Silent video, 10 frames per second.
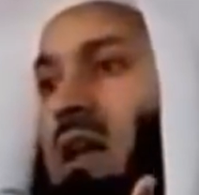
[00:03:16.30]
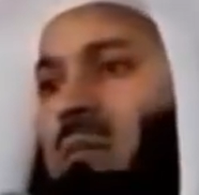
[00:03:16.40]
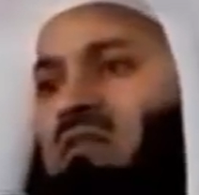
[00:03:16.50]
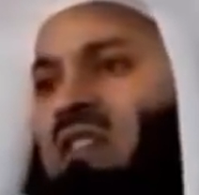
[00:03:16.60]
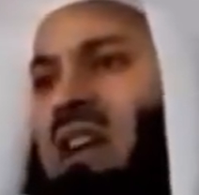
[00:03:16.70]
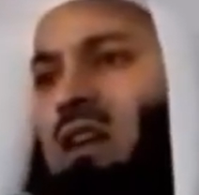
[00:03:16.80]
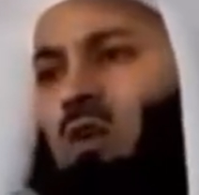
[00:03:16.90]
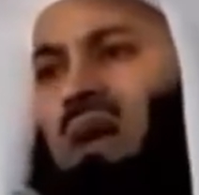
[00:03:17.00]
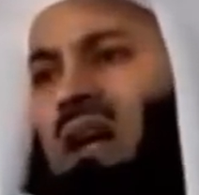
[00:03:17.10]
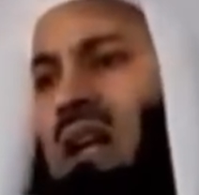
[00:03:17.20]
But very
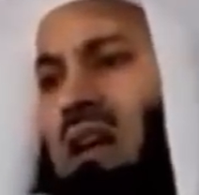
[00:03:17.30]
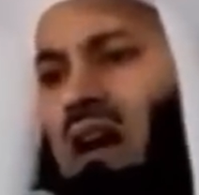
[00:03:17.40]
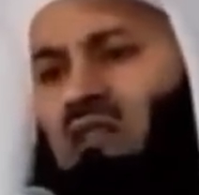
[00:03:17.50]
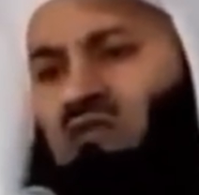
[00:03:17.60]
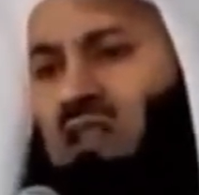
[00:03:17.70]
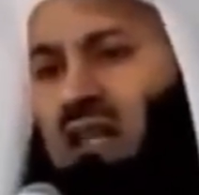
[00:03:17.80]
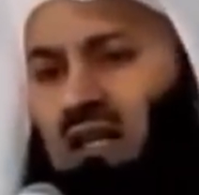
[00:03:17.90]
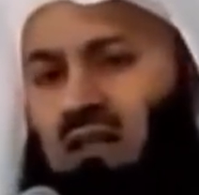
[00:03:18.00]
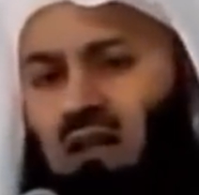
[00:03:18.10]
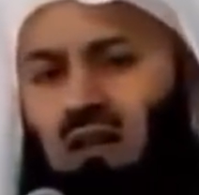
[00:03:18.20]
quickly after
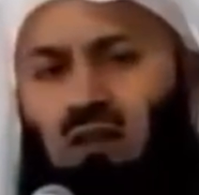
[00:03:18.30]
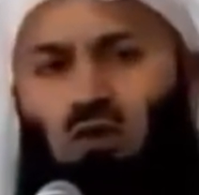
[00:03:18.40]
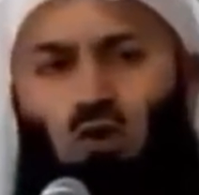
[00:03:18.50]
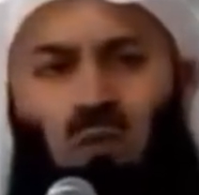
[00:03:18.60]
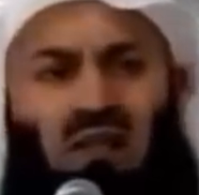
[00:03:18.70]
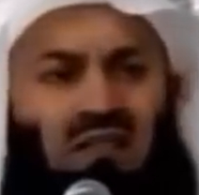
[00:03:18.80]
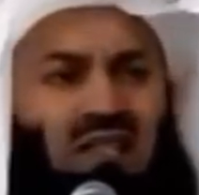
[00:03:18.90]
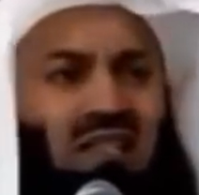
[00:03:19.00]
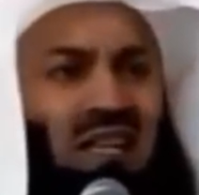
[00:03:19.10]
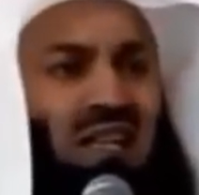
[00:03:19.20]
that, two months
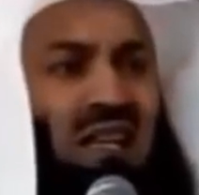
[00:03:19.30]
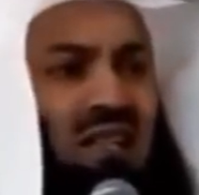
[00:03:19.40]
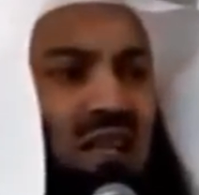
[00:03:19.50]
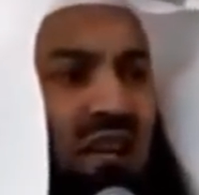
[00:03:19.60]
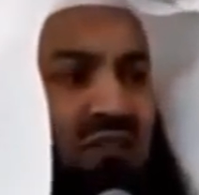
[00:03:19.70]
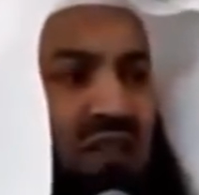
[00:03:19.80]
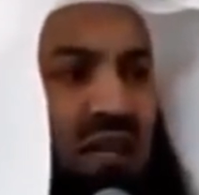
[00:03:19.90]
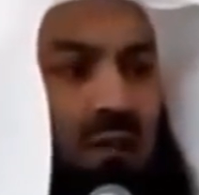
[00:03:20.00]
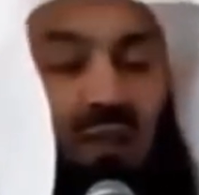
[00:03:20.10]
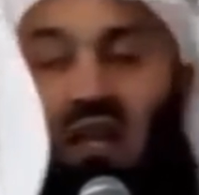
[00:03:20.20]
and ten days after
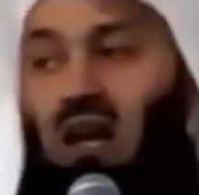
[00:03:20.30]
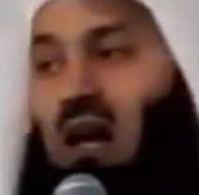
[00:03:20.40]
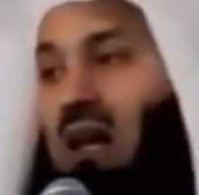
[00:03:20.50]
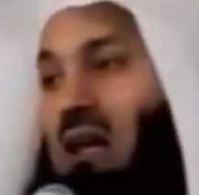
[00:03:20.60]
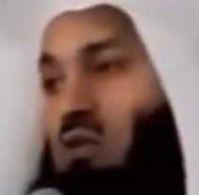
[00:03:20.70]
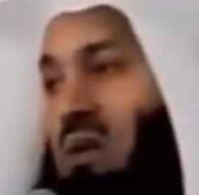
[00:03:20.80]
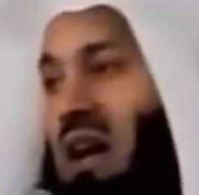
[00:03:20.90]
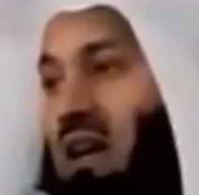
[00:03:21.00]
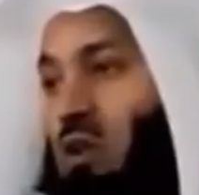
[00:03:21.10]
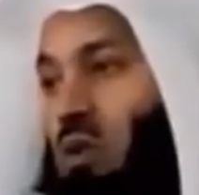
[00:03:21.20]
that, Allah
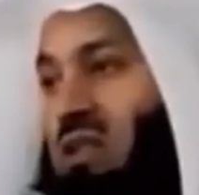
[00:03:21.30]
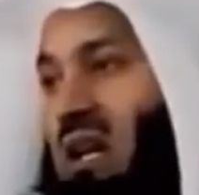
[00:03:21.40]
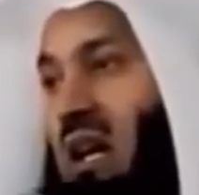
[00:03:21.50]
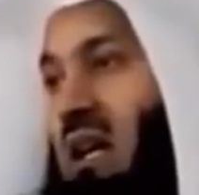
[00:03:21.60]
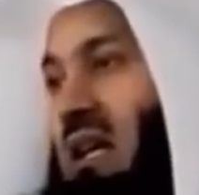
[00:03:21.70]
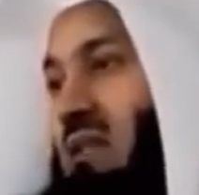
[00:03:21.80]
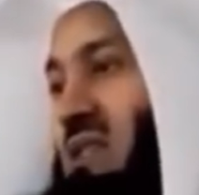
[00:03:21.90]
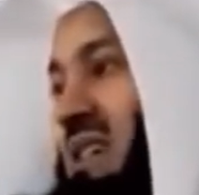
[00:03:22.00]
subhanahu wa ta'ala gives us